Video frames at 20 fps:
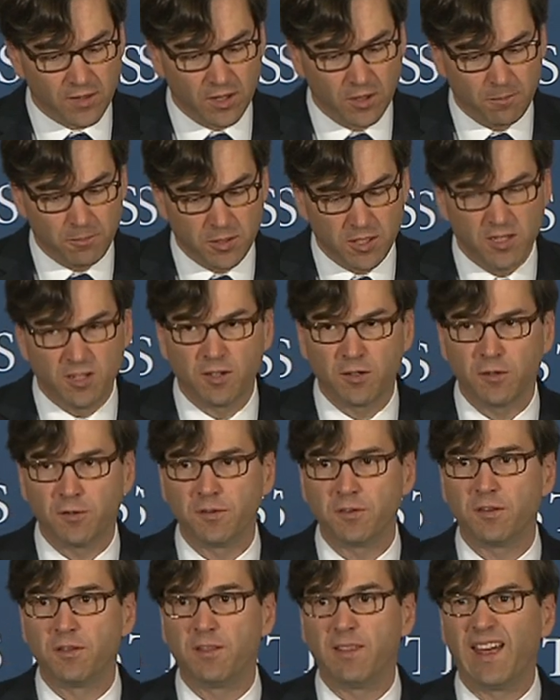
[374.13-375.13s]

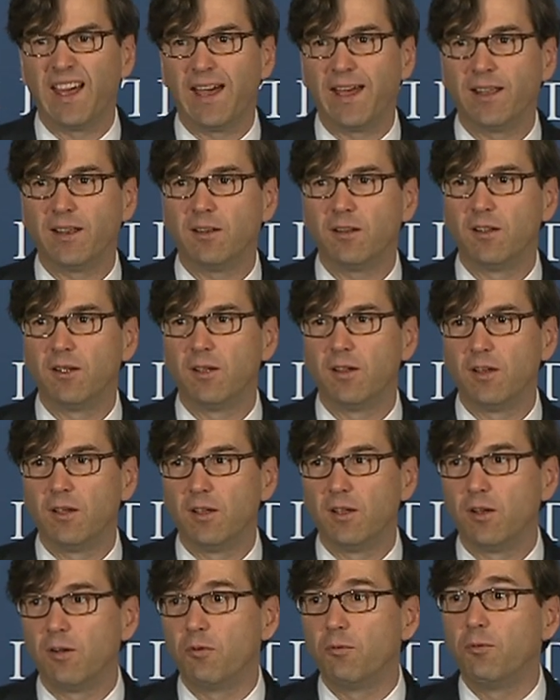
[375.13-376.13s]
appears that
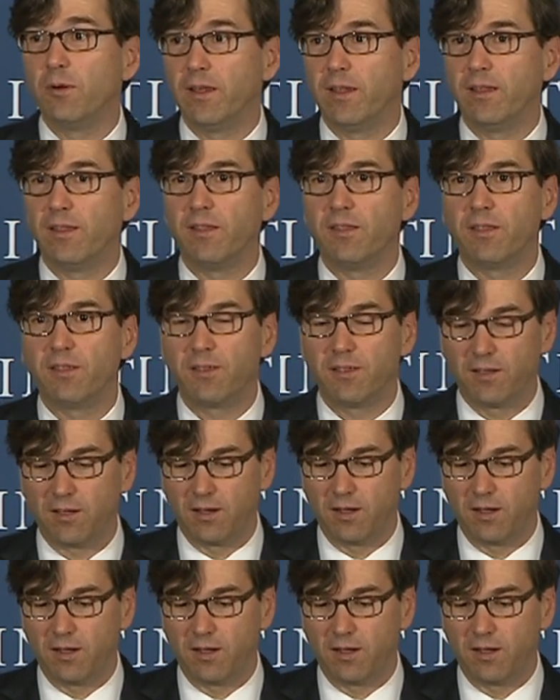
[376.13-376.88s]
with